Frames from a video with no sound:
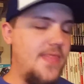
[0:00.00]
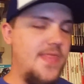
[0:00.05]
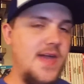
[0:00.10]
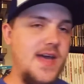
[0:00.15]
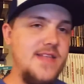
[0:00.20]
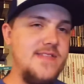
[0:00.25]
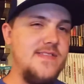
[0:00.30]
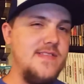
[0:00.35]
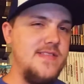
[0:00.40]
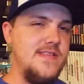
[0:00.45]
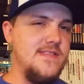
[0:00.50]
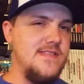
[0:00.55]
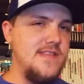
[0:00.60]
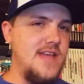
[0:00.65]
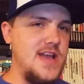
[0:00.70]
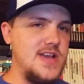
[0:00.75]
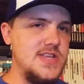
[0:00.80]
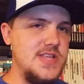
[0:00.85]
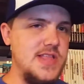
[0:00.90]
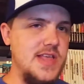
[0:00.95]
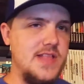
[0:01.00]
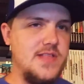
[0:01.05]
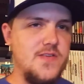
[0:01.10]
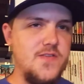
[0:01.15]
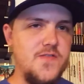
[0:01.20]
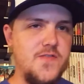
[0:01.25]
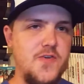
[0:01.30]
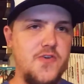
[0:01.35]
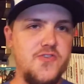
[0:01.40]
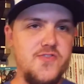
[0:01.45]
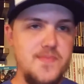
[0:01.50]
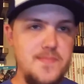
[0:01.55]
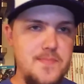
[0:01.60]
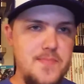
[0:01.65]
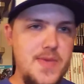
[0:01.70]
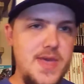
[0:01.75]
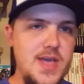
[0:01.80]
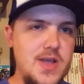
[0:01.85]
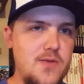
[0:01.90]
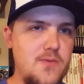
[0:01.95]
This is actually like the first
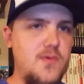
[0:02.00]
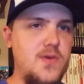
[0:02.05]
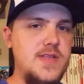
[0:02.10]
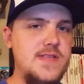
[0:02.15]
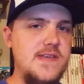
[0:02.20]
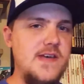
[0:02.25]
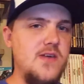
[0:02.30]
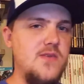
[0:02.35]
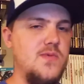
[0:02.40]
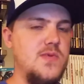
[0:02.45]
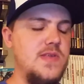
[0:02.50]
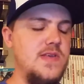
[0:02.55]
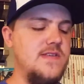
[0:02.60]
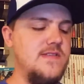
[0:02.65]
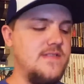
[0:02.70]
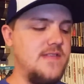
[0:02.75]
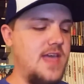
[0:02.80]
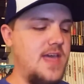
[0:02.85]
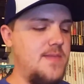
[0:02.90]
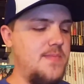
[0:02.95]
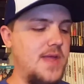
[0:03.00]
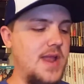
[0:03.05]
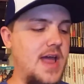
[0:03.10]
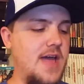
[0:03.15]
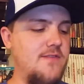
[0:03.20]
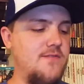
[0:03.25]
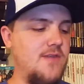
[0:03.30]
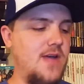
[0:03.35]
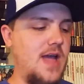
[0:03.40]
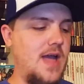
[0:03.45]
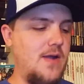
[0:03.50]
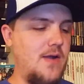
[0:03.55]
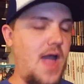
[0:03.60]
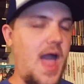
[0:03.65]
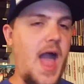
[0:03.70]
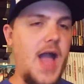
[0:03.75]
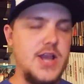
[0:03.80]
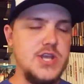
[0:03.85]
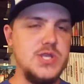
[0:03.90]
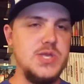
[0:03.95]
big retail release game that I've
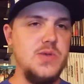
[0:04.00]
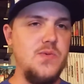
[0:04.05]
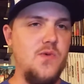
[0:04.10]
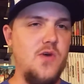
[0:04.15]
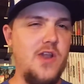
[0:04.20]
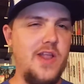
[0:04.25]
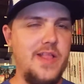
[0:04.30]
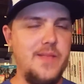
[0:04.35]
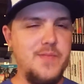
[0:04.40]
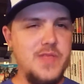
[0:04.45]
actually wanted.